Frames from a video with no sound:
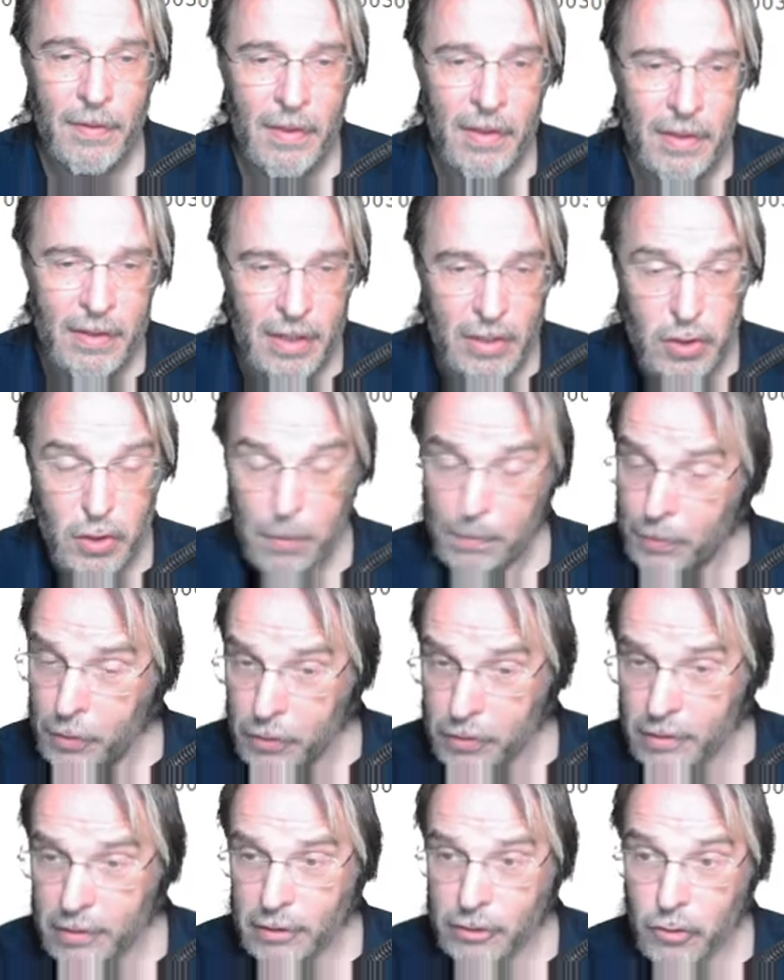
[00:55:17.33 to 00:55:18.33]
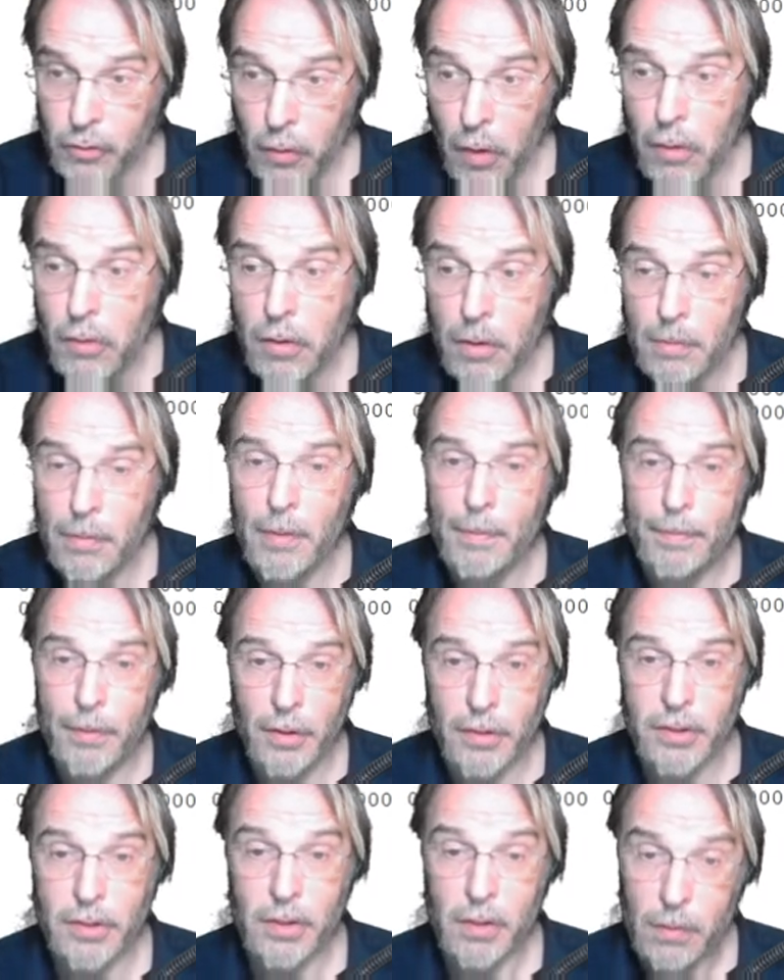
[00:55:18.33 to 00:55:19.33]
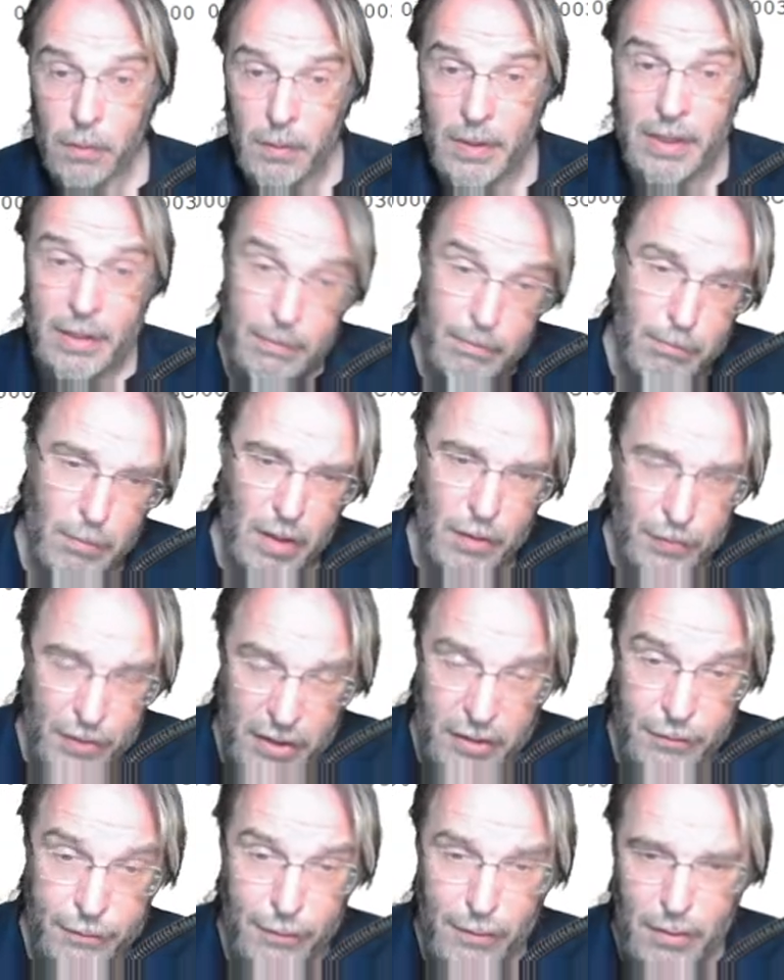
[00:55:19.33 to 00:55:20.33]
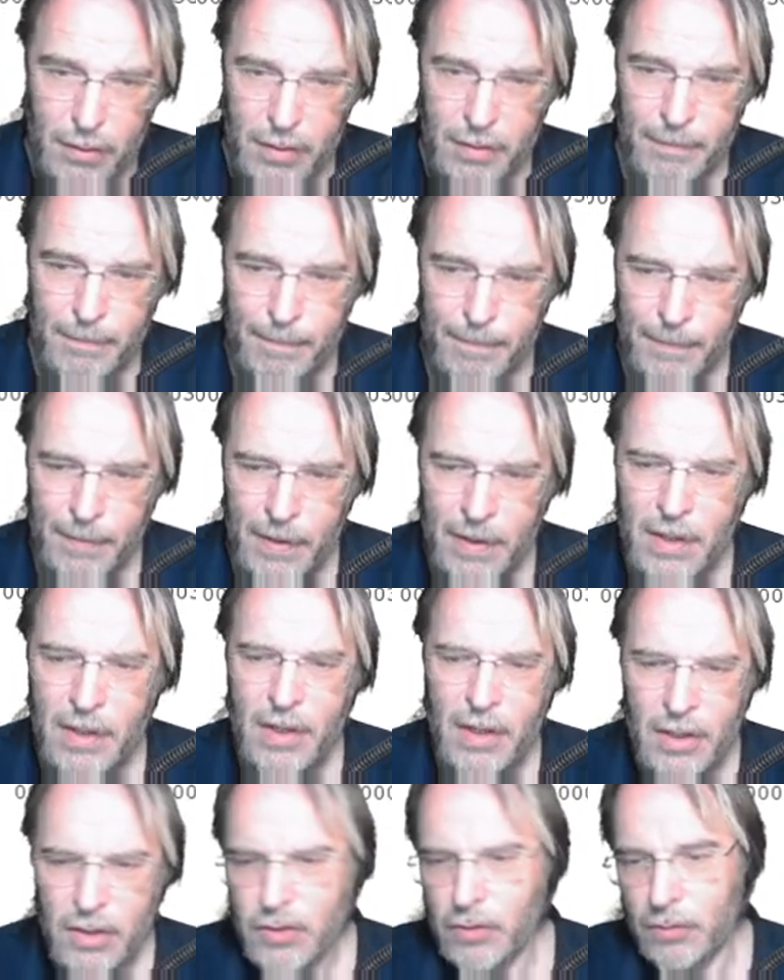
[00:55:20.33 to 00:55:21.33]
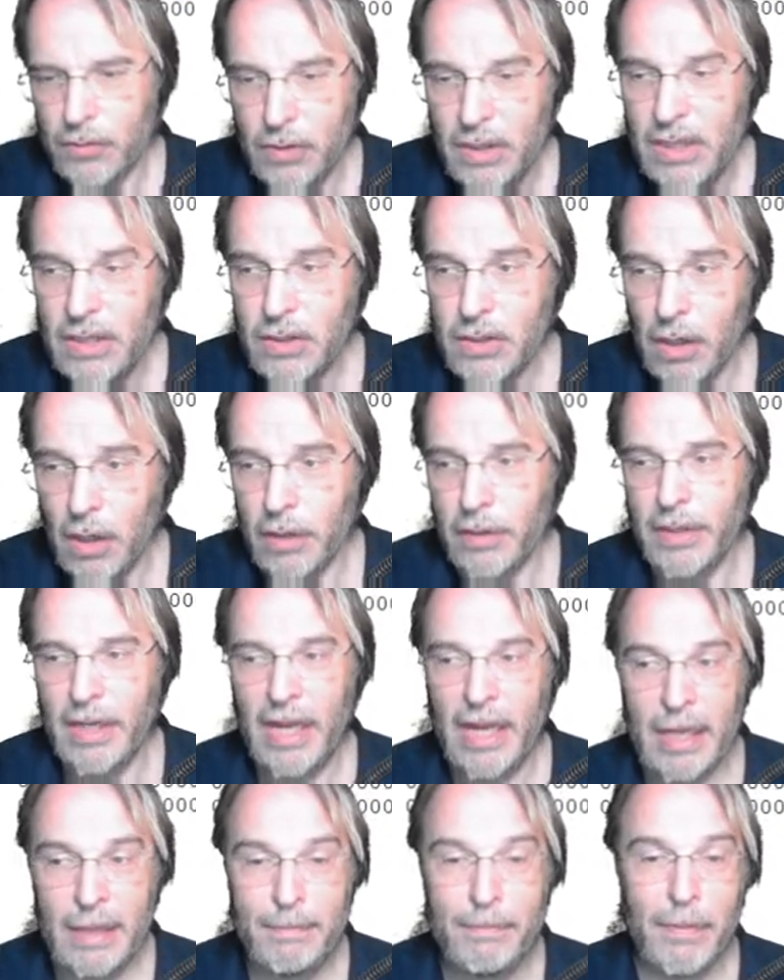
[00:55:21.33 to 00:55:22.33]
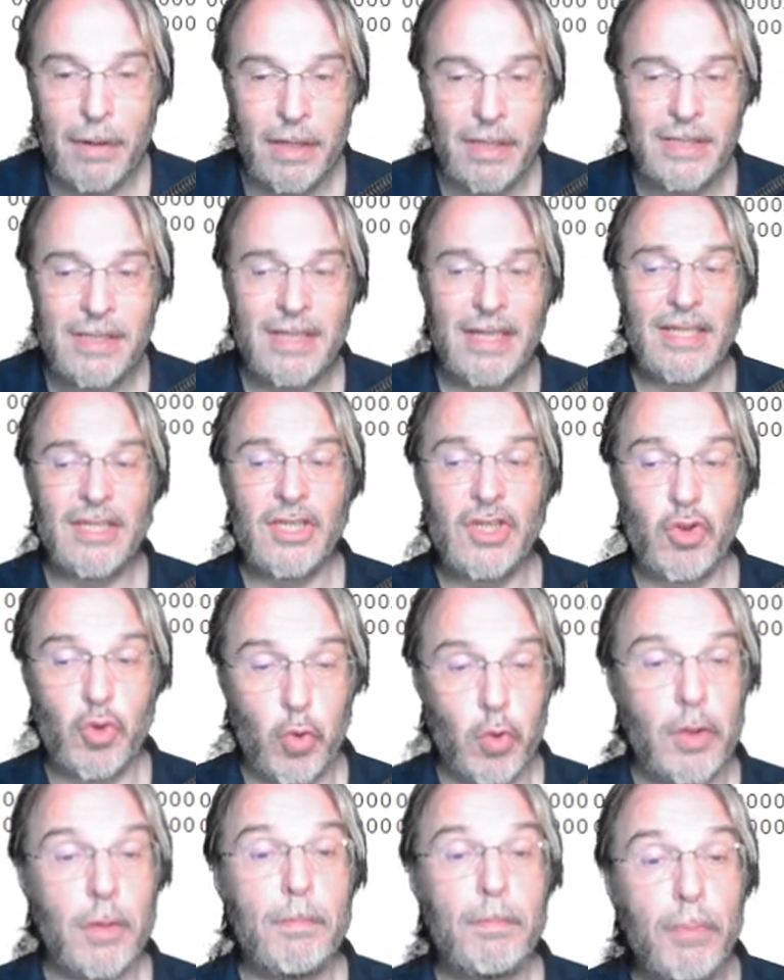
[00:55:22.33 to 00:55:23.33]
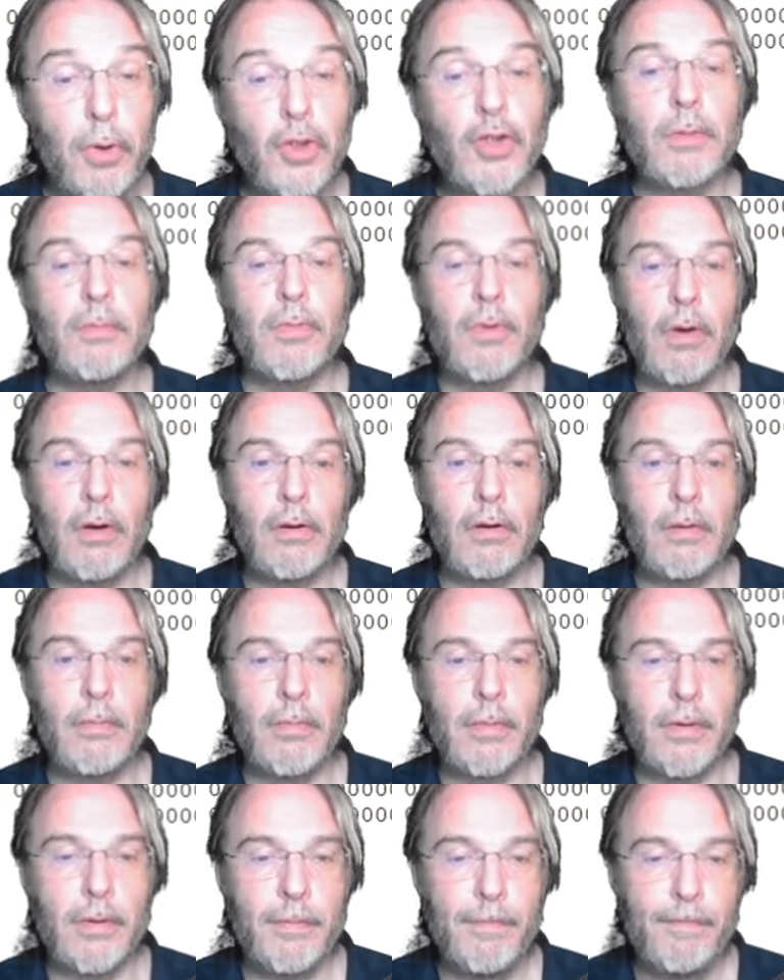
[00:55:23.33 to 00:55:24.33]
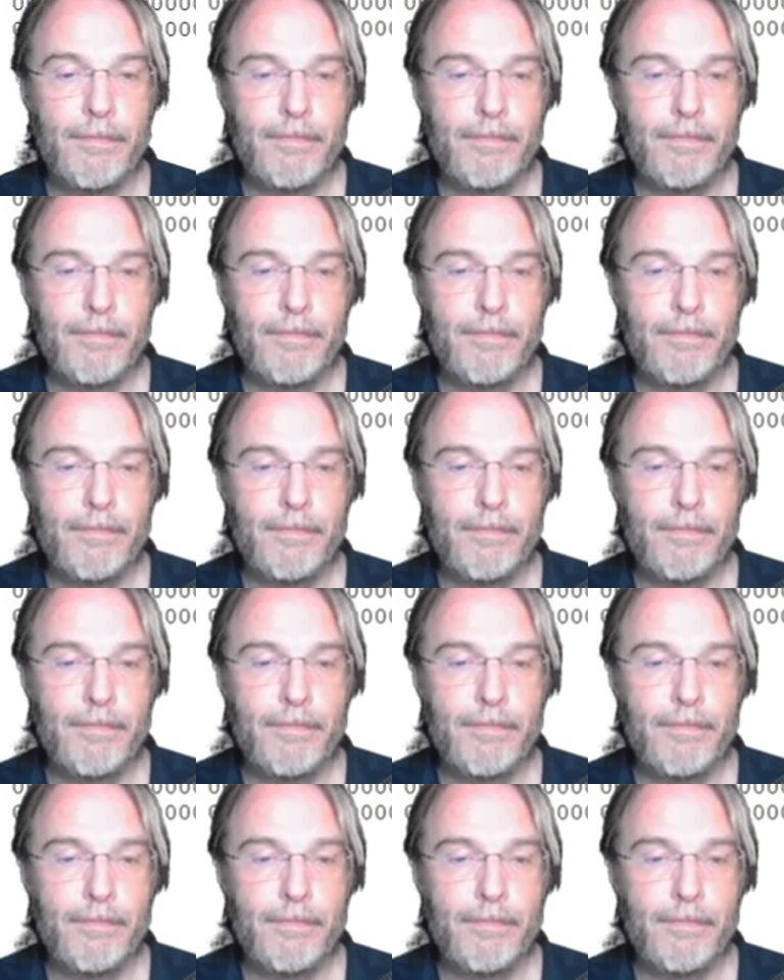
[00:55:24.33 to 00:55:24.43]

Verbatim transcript: that's computed as row number plus three. Well, that's four. So these are the eight bytes that store the bottom row number.